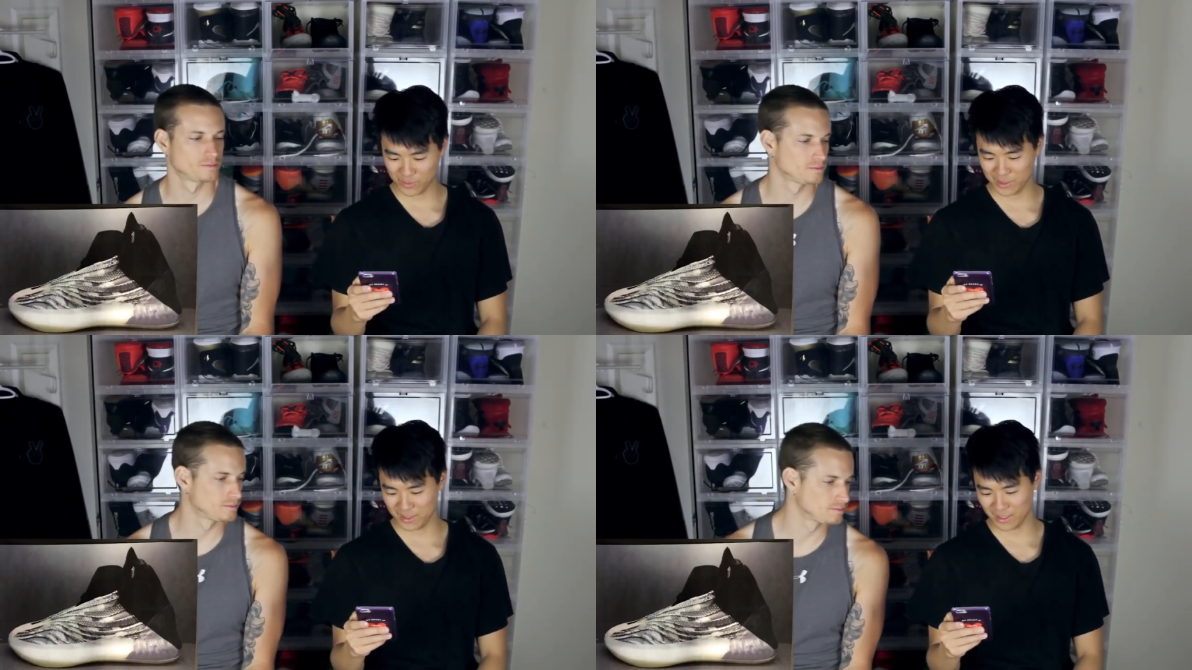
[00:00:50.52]
Speaker 1: what
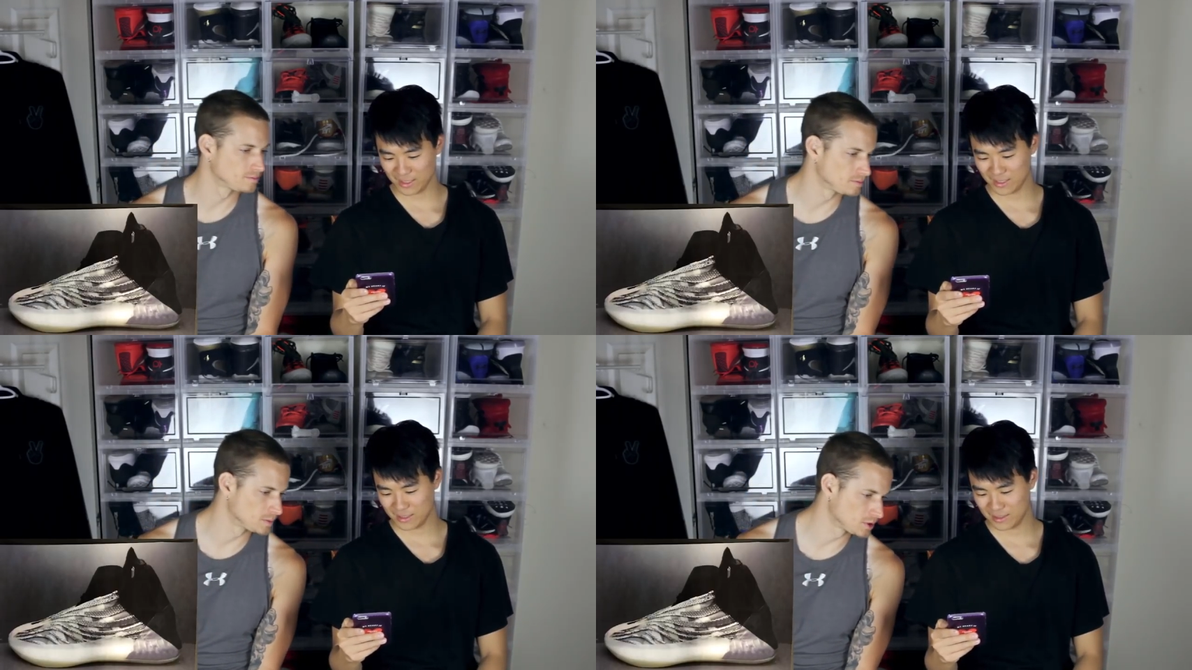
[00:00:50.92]
do you think?
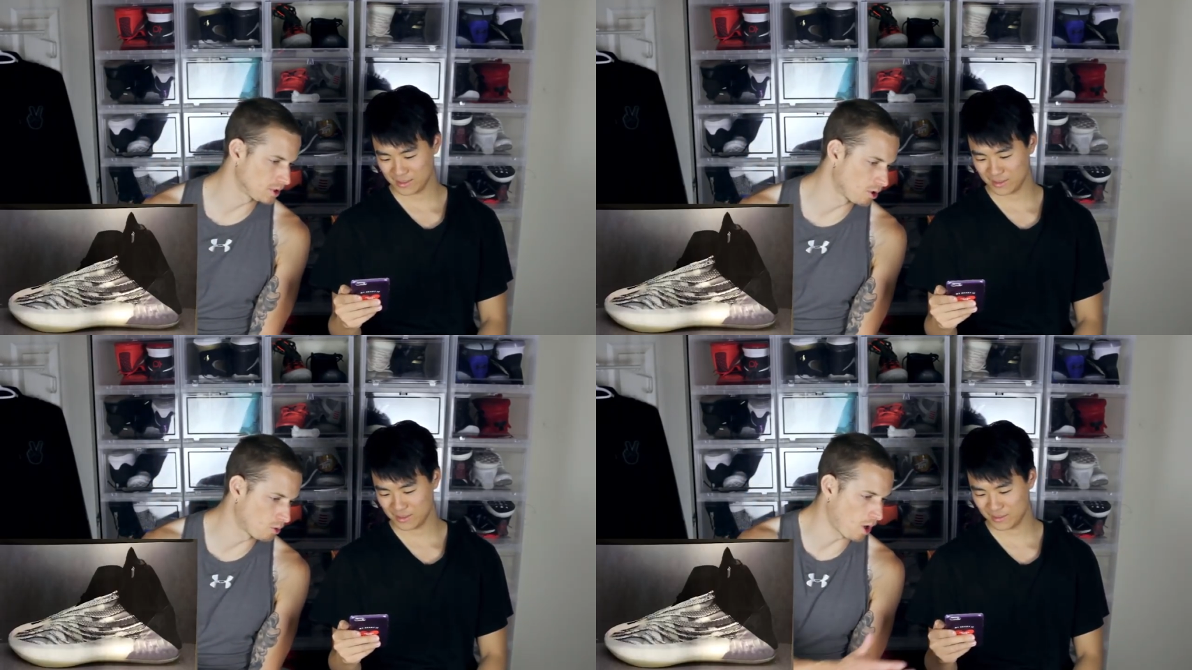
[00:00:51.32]
It's
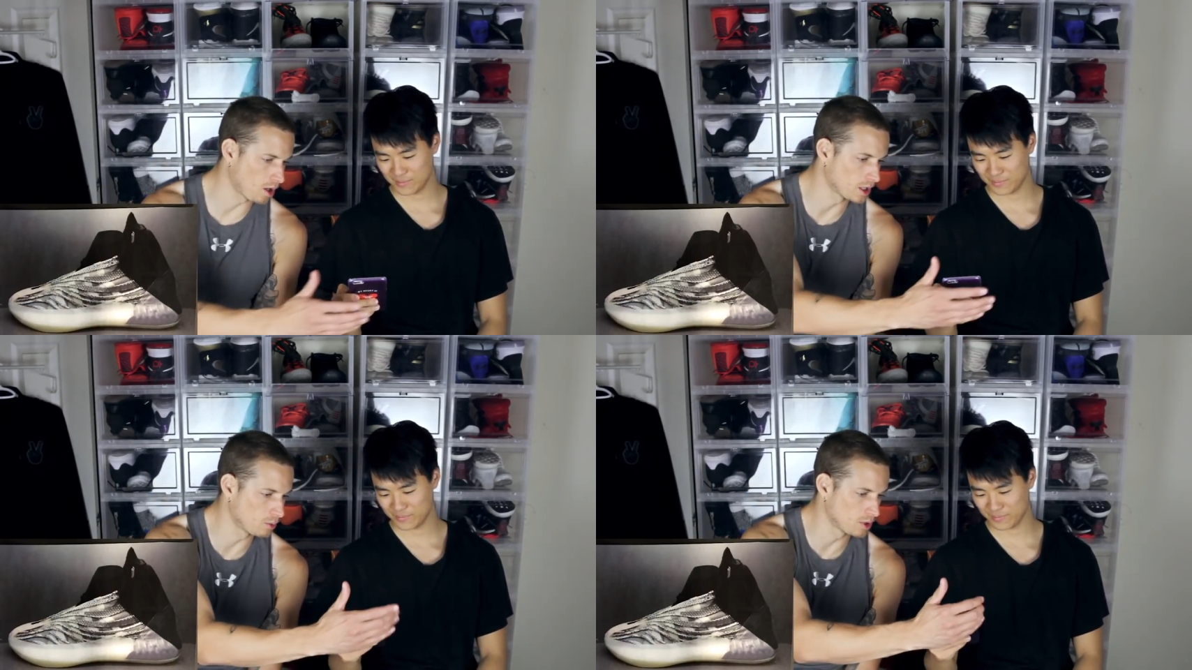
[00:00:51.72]
low
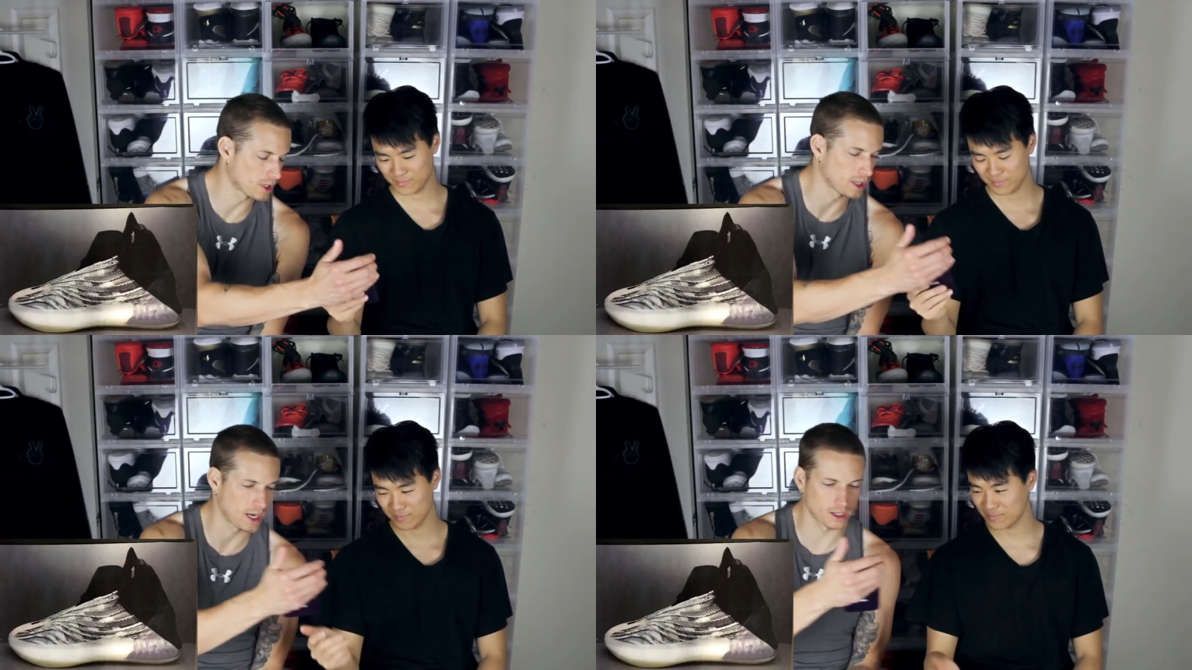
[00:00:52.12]
quality. We're
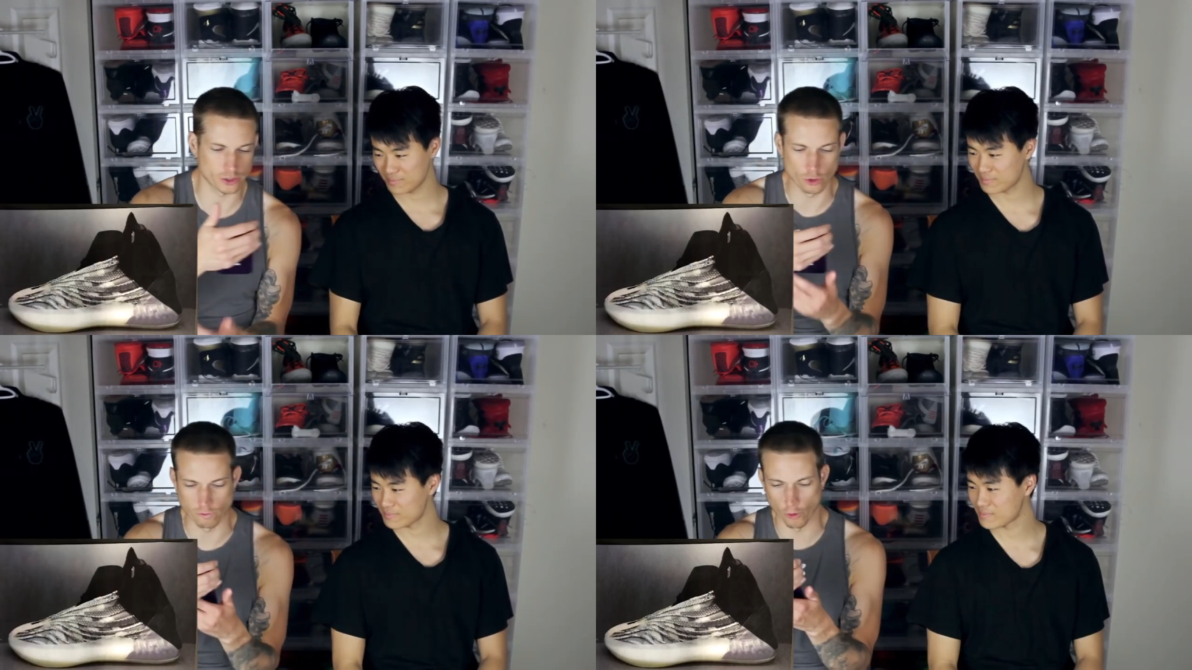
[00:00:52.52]
looking at a
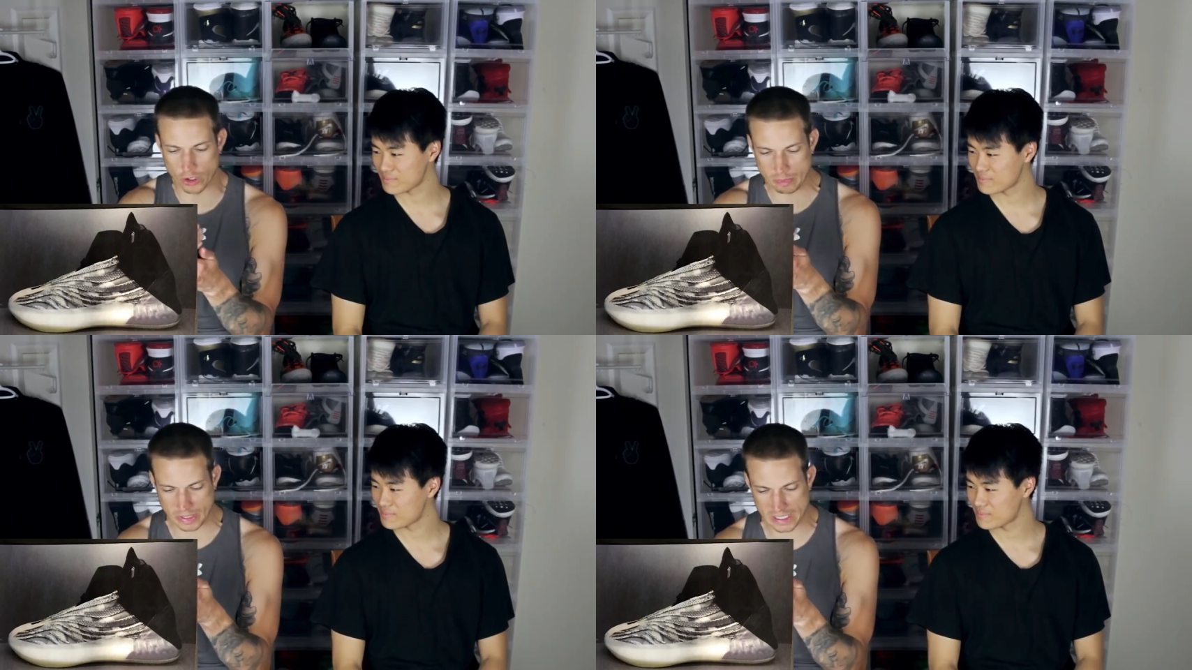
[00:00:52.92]

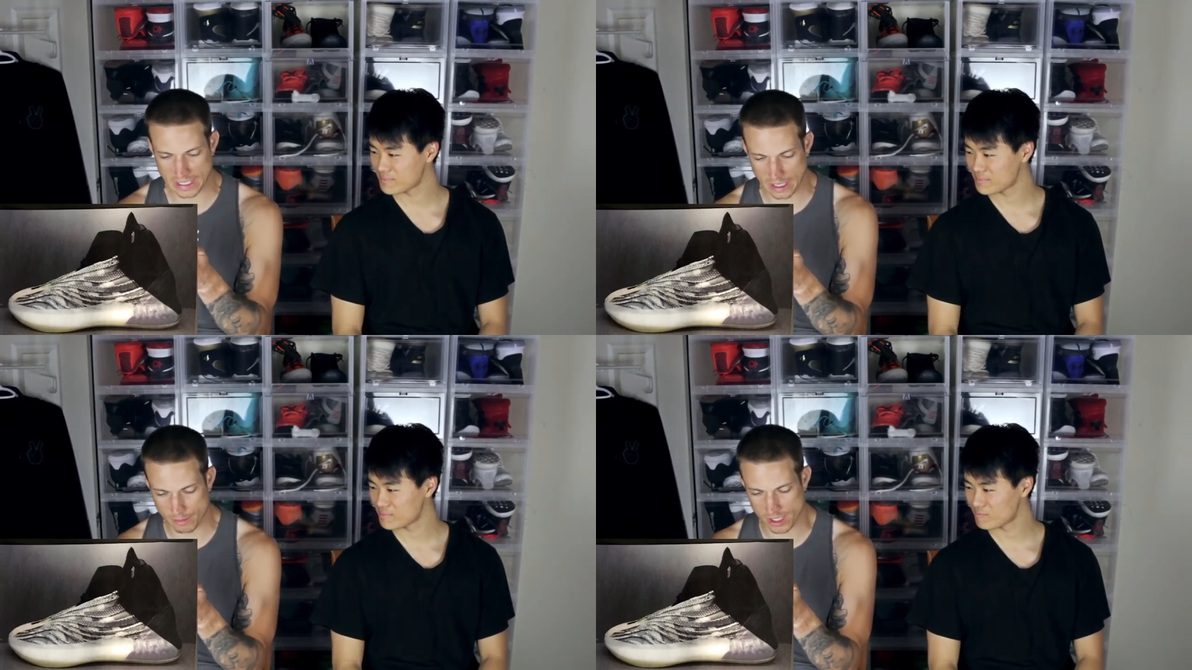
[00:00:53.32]

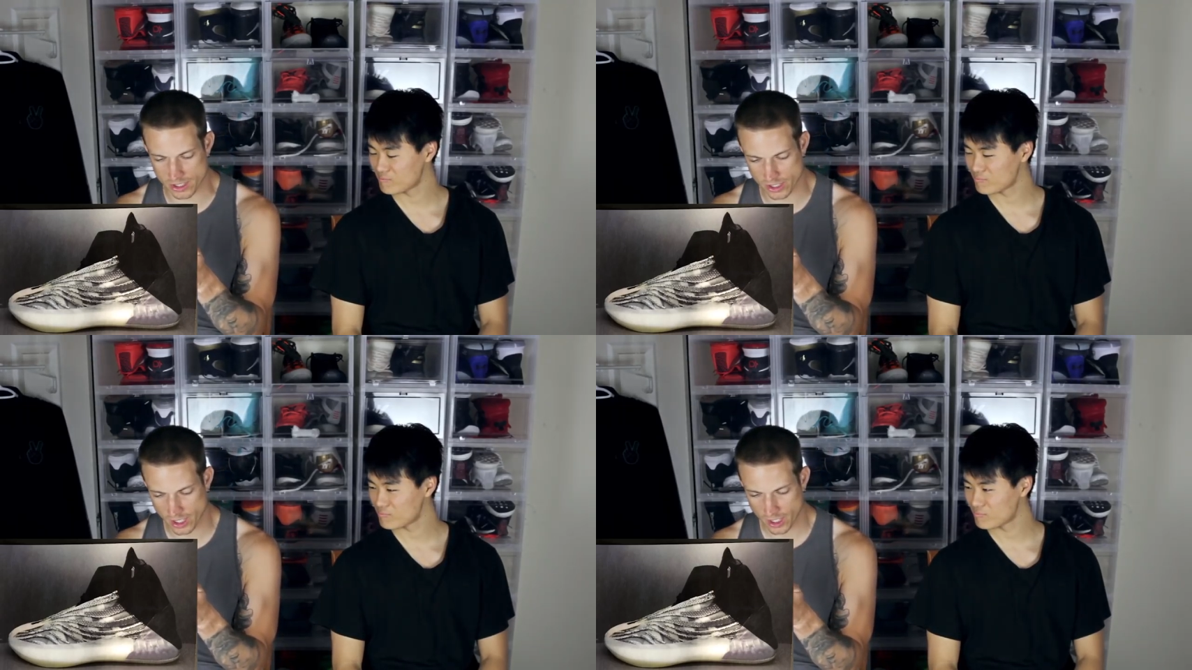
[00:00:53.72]
240p image.